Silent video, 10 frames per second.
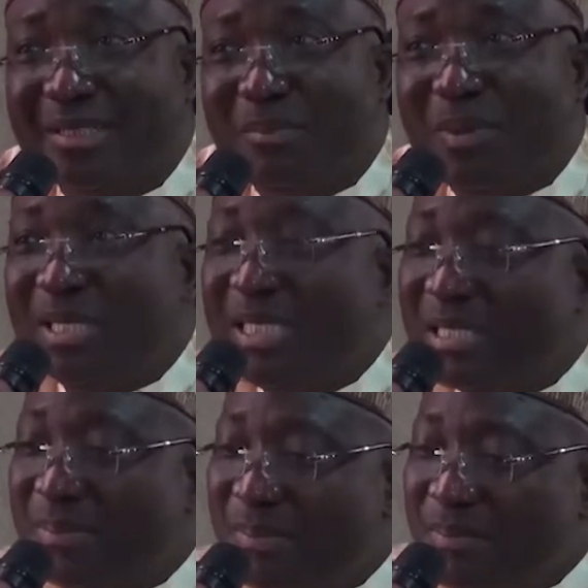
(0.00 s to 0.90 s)
But
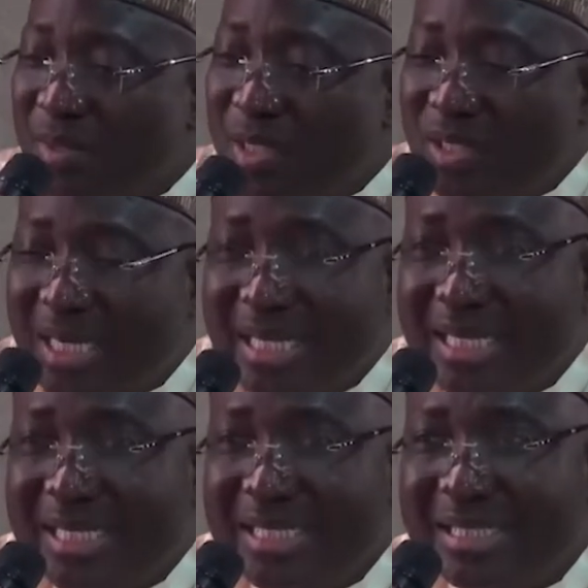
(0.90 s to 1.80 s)
these major
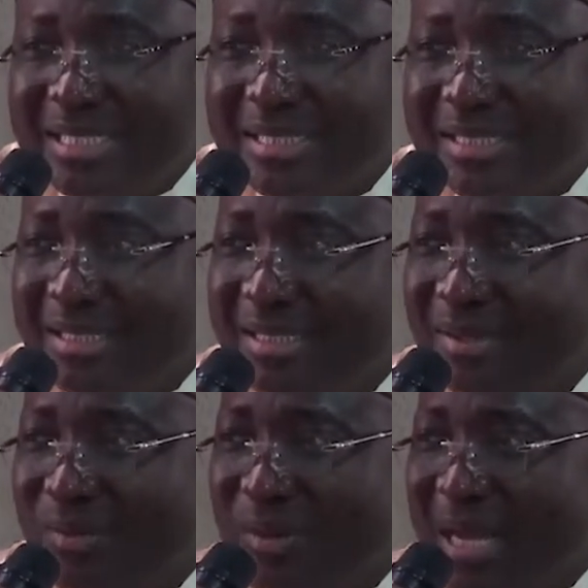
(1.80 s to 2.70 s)
challenges
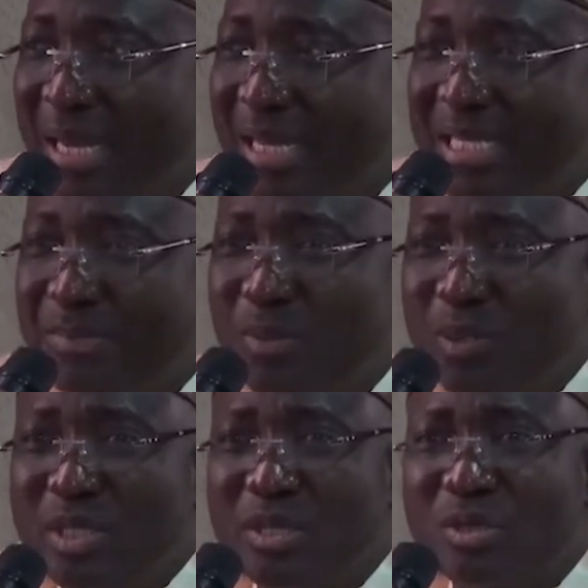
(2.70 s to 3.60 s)
where it's
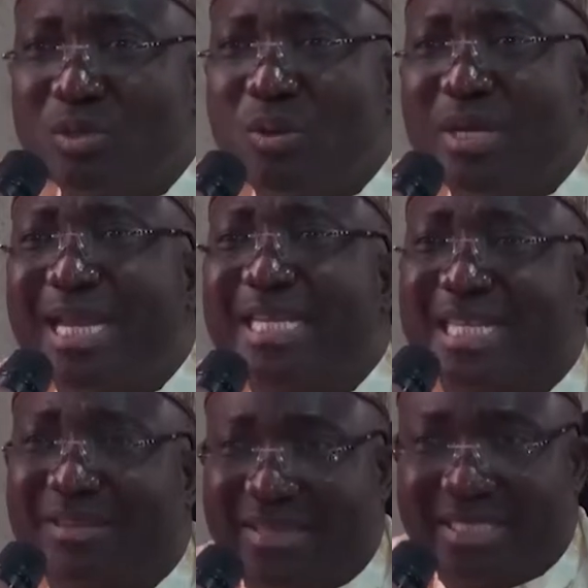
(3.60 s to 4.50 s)
putting us under
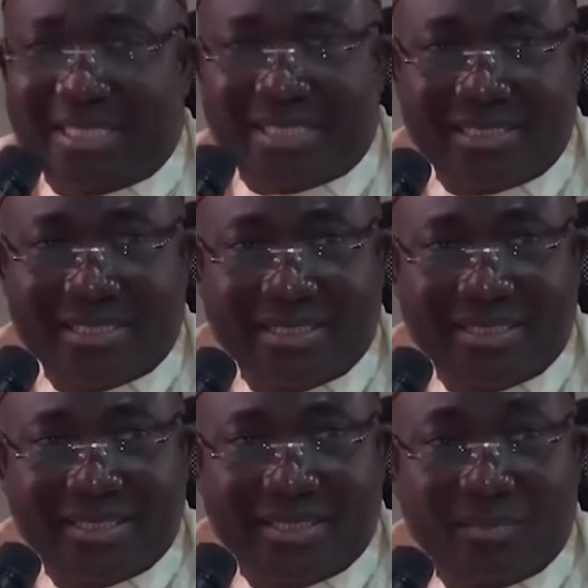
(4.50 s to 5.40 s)
disadvantage.
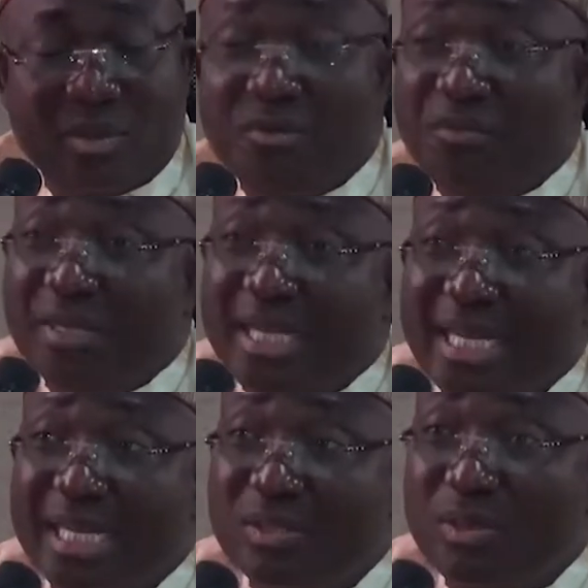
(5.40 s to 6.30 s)
But we feel
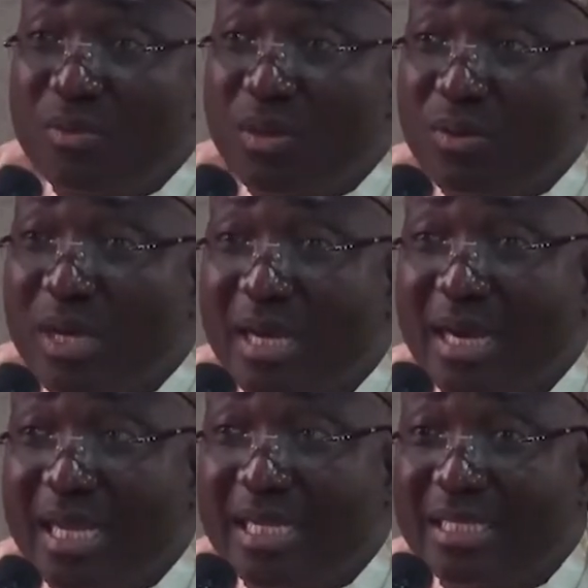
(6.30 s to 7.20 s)
that there's no way we
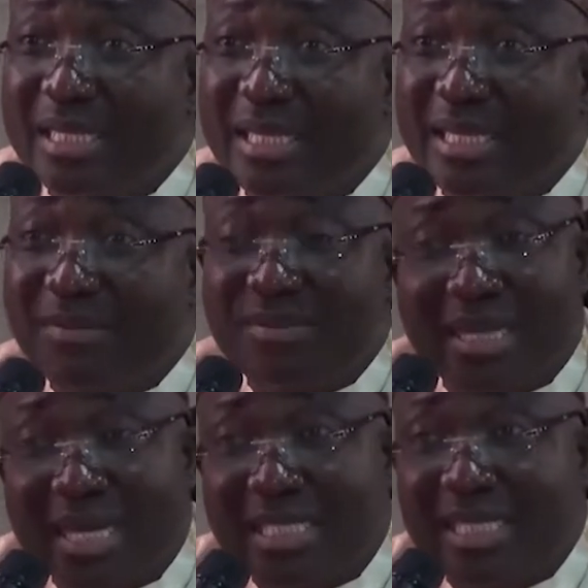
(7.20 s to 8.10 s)
can write, a,
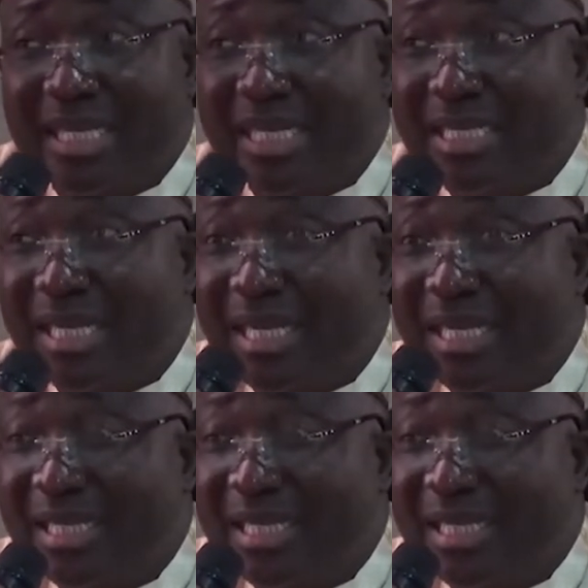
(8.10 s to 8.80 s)
after writing a letter,